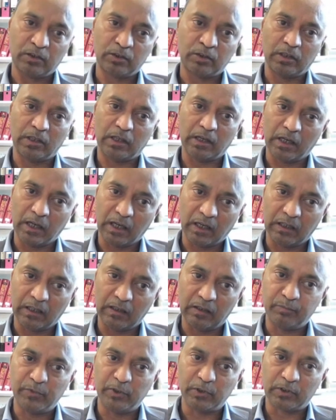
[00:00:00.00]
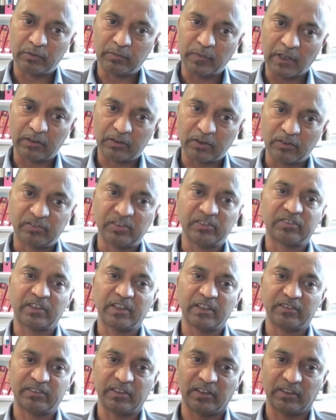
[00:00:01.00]
mucormycosis
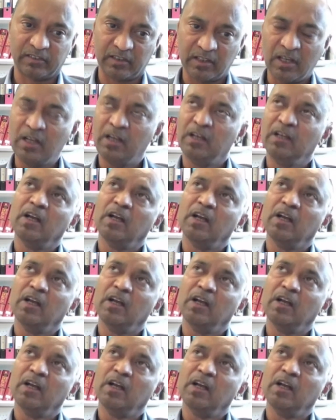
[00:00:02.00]
cases.